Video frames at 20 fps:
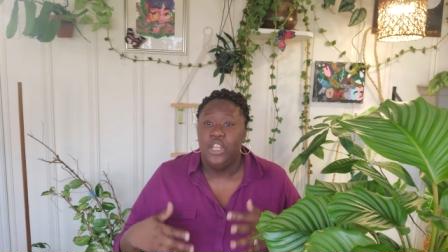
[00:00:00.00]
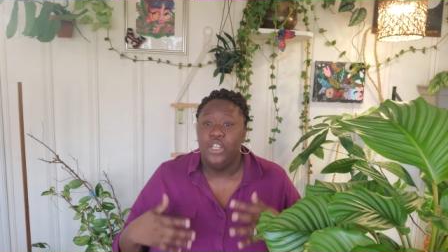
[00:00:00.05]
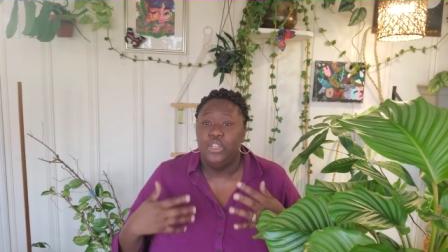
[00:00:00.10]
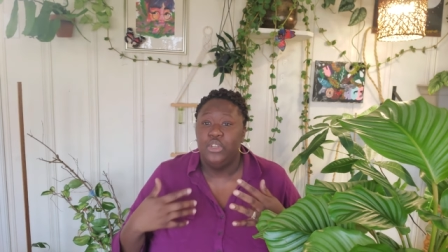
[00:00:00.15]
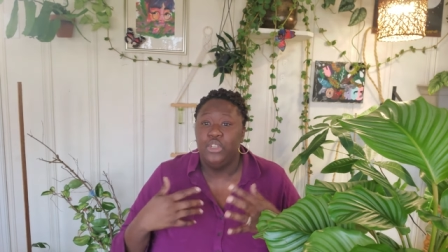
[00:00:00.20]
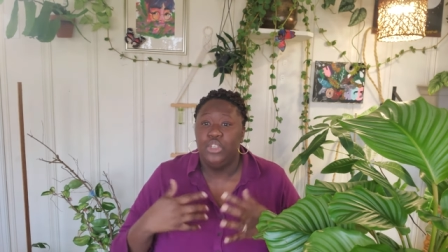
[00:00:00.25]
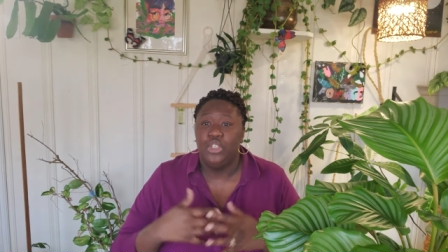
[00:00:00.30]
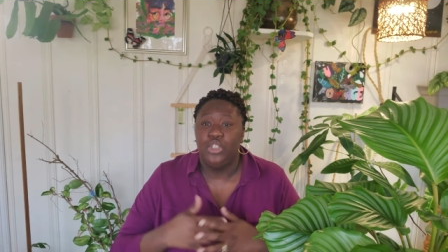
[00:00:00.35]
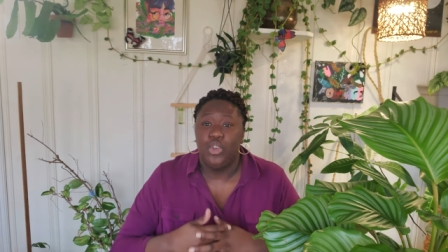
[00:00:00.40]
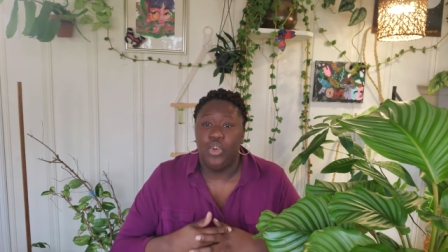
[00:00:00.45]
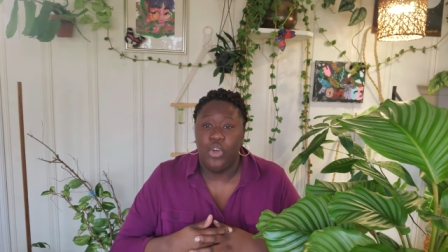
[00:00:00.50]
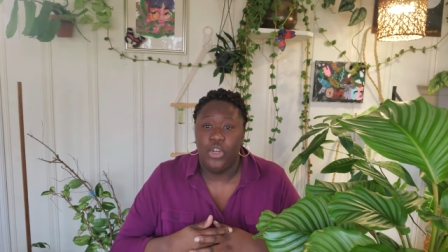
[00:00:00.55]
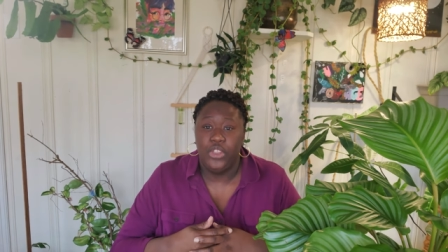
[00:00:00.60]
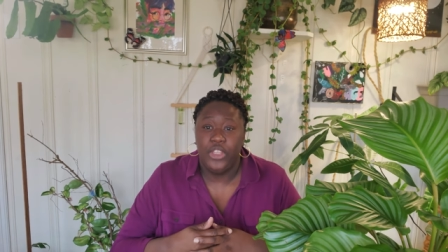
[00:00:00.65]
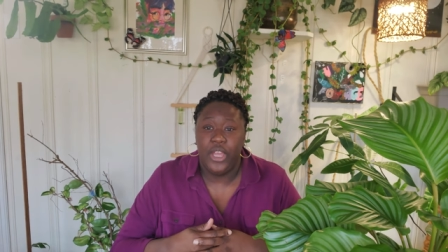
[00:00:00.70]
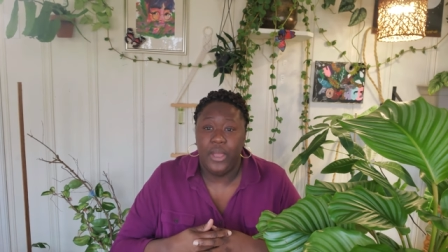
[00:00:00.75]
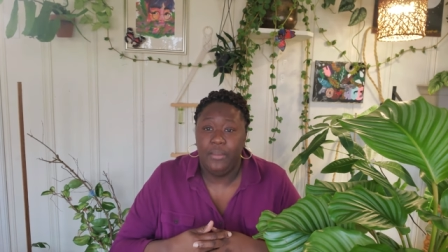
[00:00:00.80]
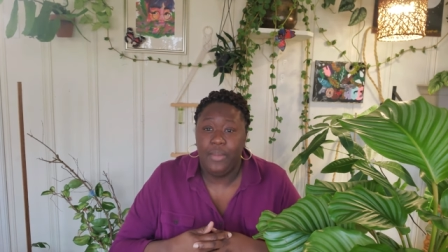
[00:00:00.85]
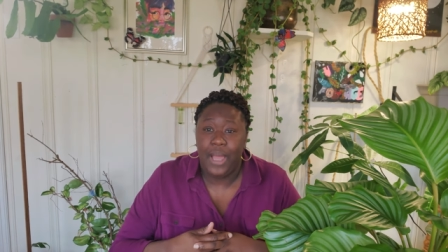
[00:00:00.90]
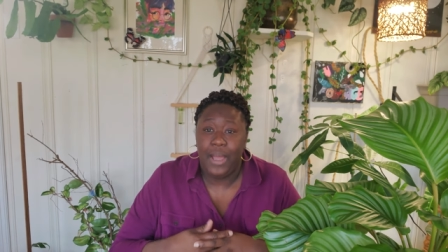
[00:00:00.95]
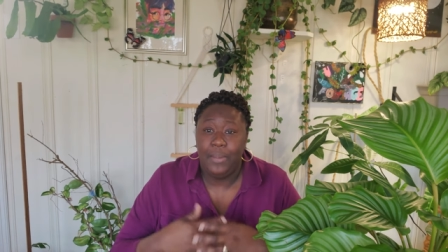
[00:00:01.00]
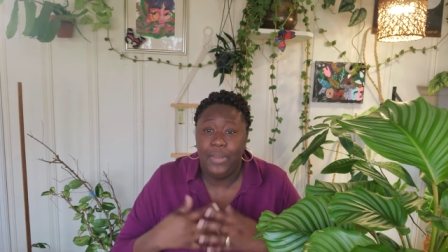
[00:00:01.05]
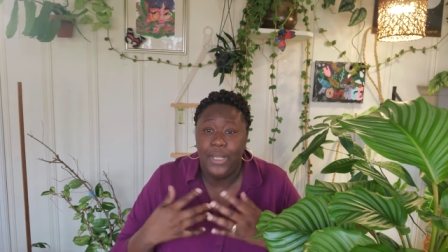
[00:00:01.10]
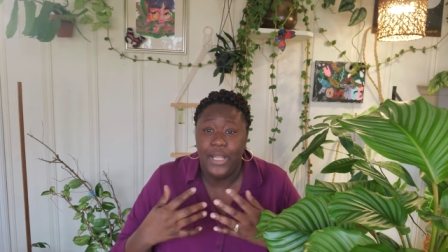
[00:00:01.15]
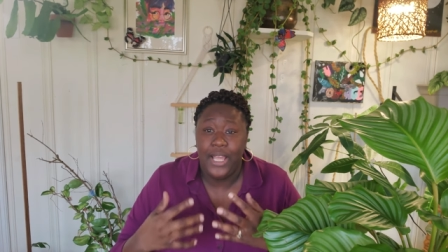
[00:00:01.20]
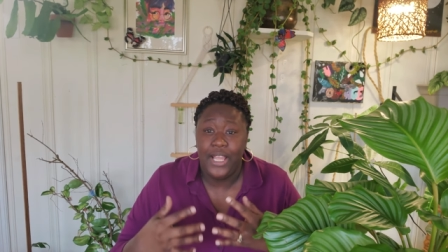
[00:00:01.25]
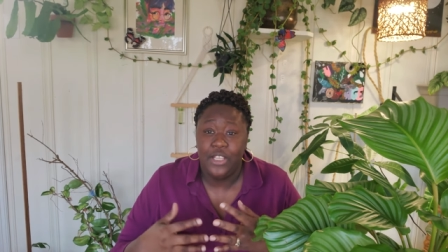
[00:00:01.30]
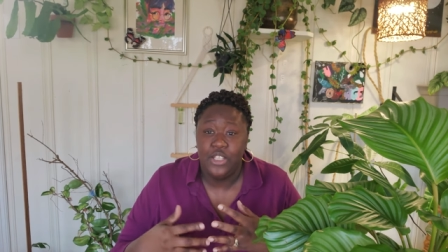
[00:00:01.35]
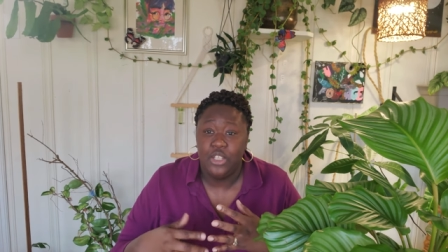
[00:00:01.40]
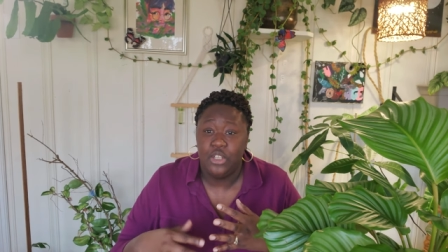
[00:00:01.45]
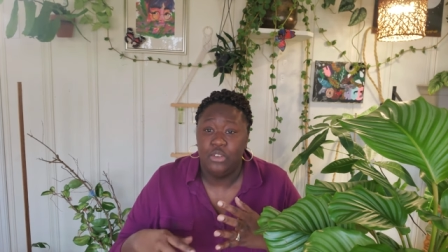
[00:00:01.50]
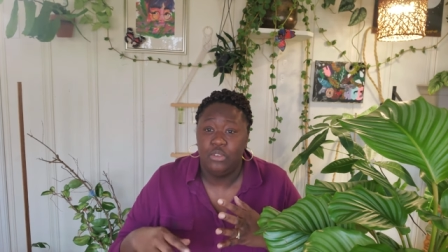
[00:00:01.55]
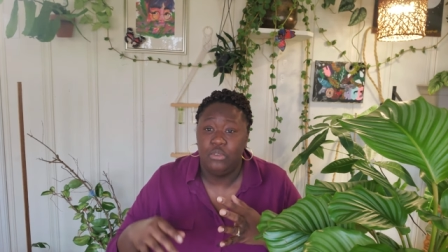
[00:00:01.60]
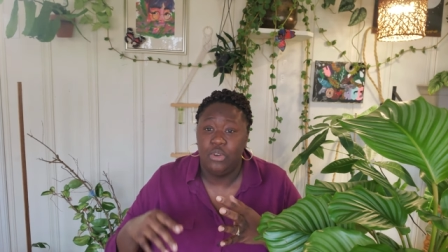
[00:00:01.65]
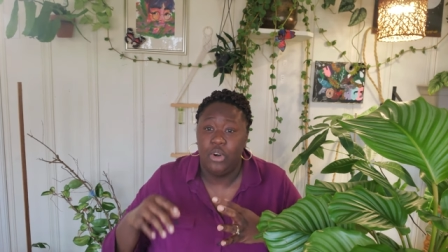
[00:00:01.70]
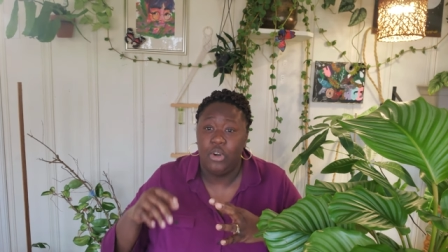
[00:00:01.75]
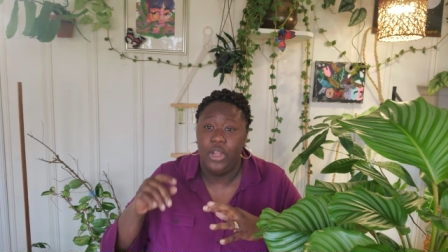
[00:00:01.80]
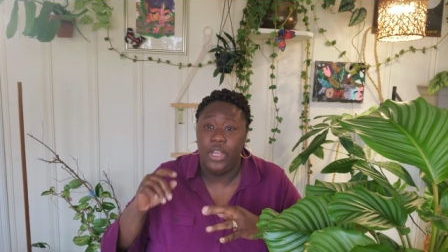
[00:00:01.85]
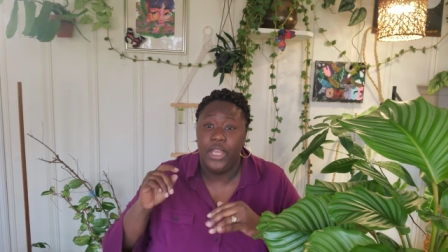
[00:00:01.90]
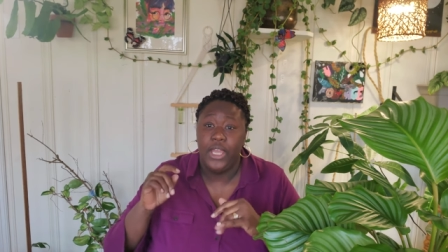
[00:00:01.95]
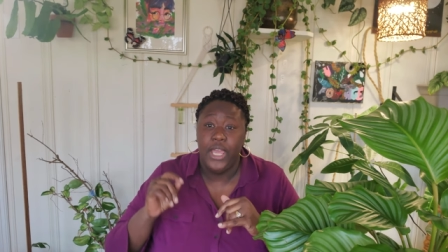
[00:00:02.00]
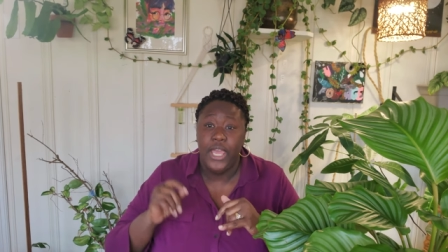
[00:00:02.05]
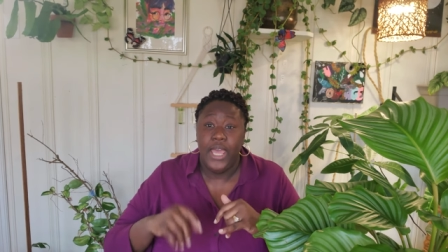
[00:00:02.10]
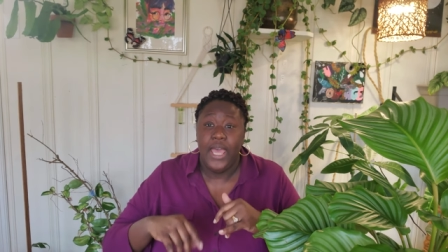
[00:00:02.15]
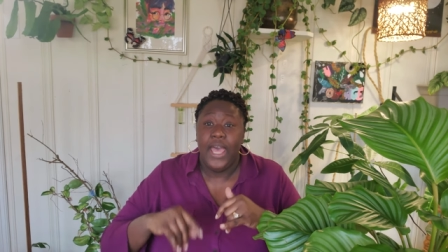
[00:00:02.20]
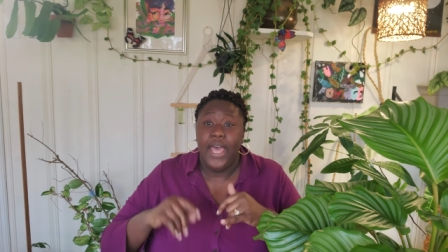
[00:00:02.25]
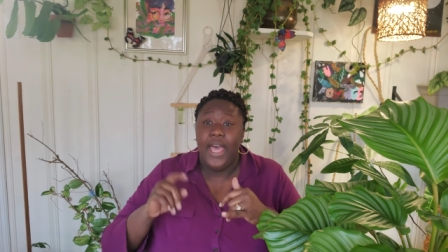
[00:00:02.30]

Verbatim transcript: to ensure that my plants are growing